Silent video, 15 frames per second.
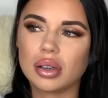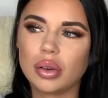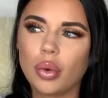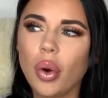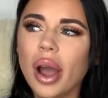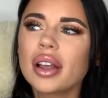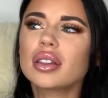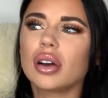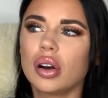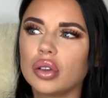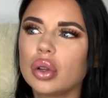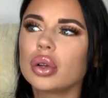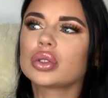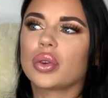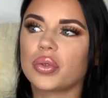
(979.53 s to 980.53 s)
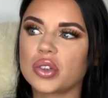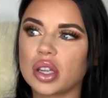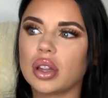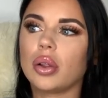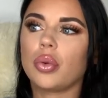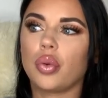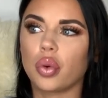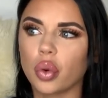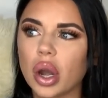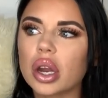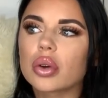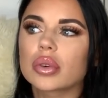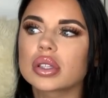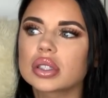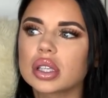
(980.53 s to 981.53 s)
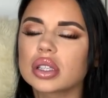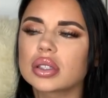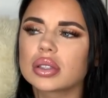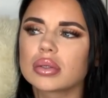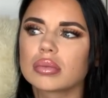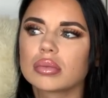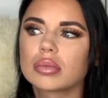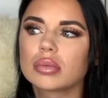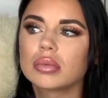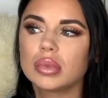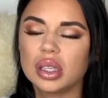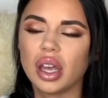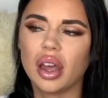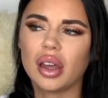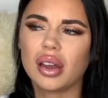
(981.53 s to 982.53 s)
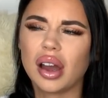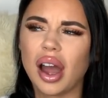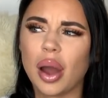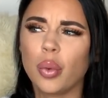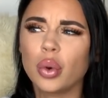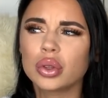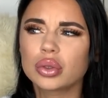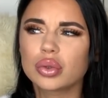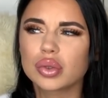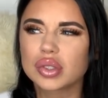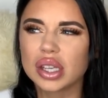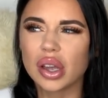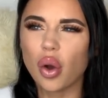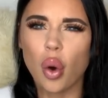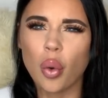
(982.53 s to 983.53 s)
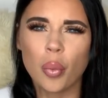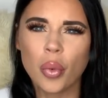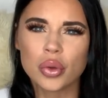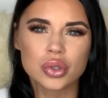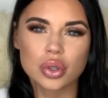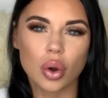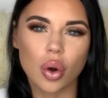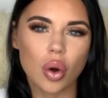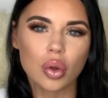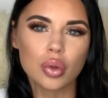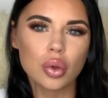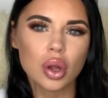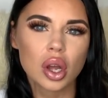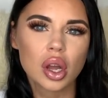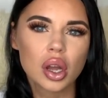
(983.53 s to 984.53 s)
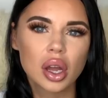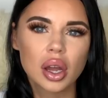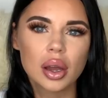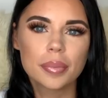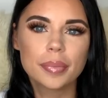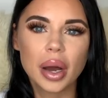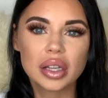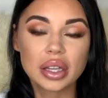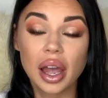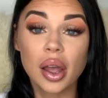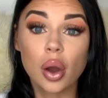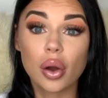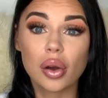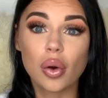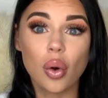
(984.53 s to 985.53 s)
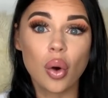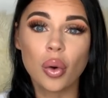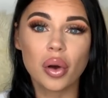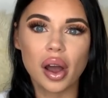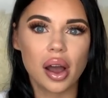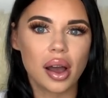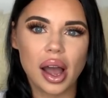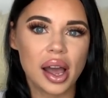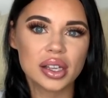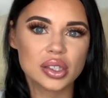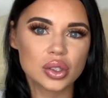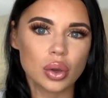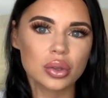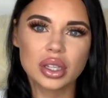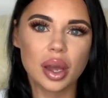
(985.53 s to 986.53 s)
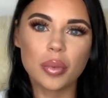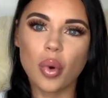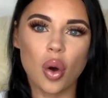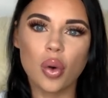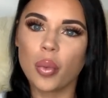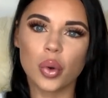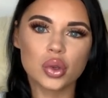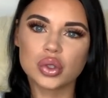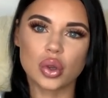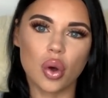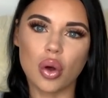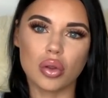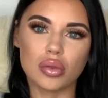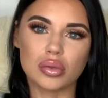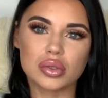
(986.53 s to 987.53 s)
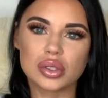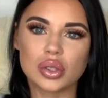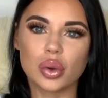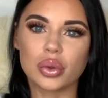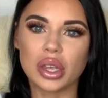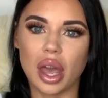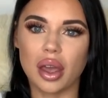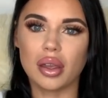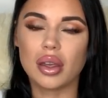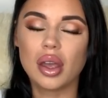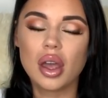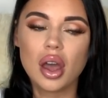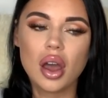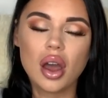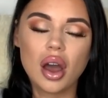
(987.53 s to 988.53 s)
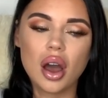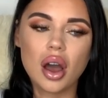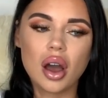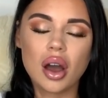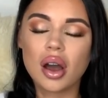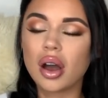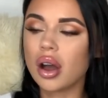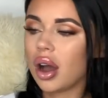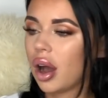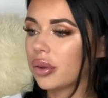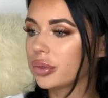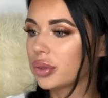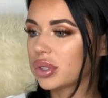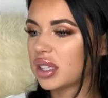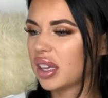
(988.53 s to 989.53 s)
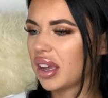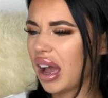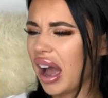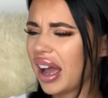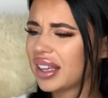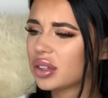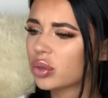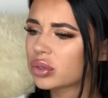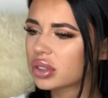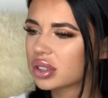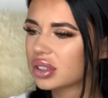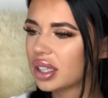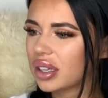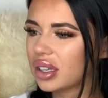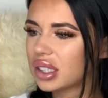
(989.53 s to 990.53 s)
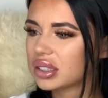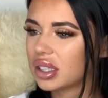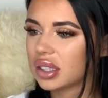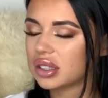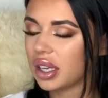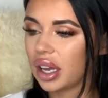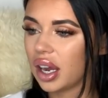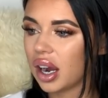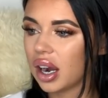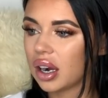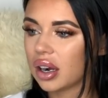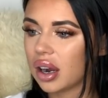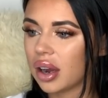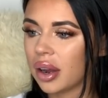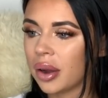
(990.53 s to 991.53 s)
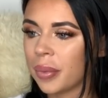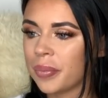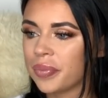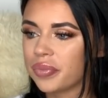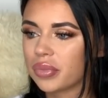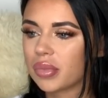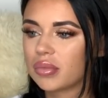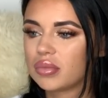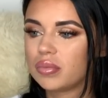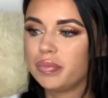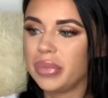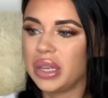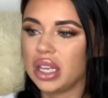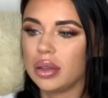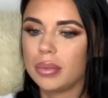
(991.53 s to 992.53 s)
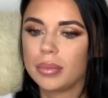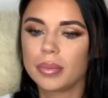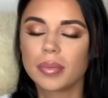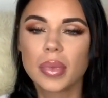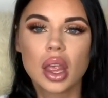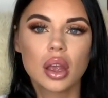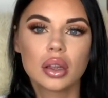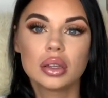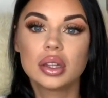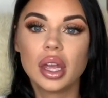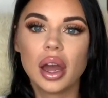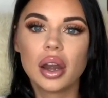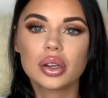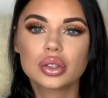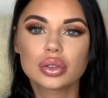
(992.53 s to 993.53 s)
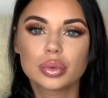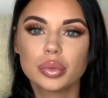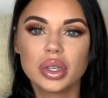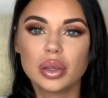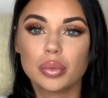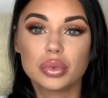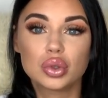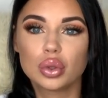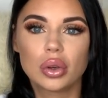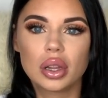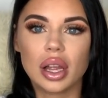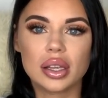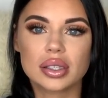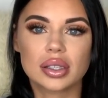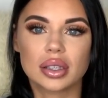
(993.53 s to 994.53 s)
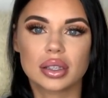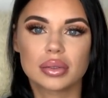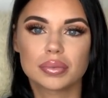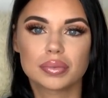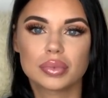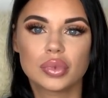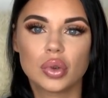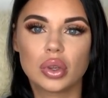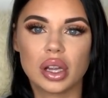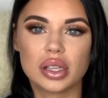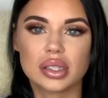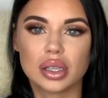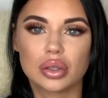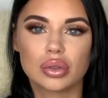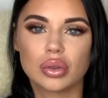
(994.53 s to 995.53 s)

quite a lot of Chanel fragrances. Yeah, I want to say almost all, but I sold them almost all. So yeah, how to say, I don't think that they are me. They are to me too classic. I